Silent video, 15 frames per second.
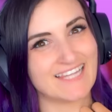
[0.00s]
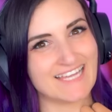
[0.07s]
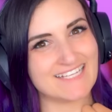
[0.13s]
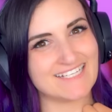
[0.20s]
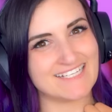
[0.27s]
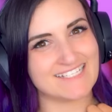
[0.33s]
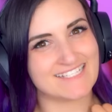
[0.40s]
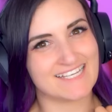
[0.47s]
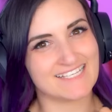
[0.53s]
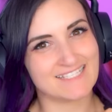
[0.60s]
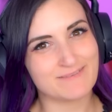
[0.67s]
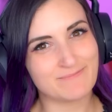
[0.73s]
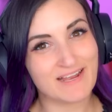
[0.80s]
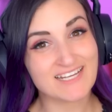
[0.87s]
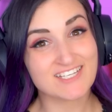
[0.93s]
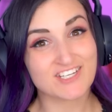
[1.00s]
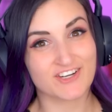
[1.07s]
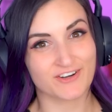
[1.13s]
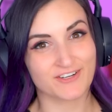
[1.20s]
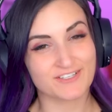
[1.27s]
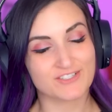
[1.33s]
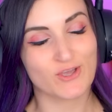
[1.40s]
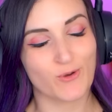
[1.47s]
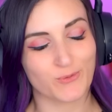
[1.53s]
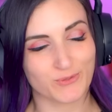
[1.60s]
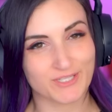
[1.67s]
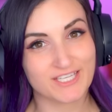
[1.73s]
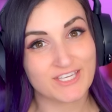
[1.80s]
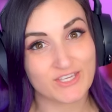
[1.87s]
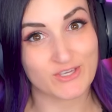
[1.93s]
Ladies, isn't my shirt
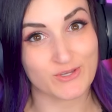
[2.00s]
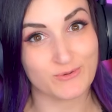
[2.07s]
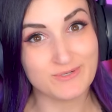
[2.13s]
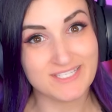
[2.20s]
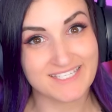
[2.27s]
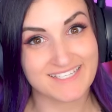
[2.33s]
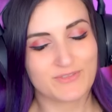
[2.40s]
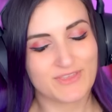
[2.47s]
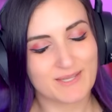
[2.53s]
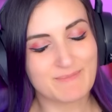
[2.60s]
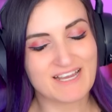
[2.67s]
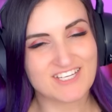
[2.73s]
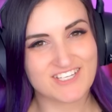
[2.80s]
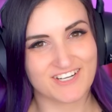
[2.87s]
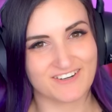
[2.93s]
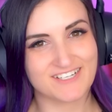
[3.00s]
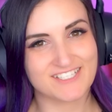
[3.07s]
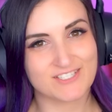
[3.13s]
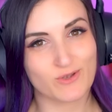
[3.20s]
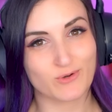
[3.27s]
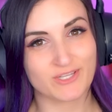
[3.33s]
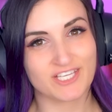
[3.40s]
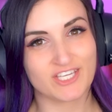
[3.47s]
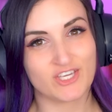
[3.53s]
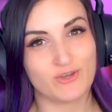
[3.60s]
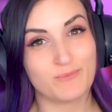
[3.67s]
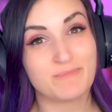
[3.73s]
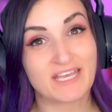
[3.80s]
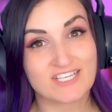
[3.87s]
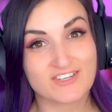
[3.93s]
totally cute? you think my shirt is totally
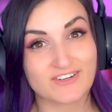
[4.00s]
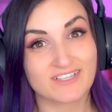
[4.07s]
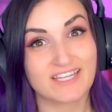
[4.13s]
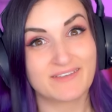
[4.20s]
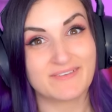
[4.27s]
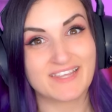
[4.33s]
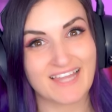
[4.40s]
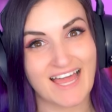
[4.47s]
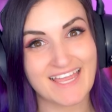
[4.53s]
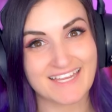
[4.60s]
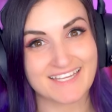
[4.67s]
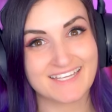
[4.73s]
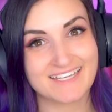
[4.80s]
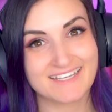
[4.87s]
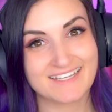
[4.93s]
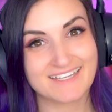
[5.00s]
cute, make sure to leave a like.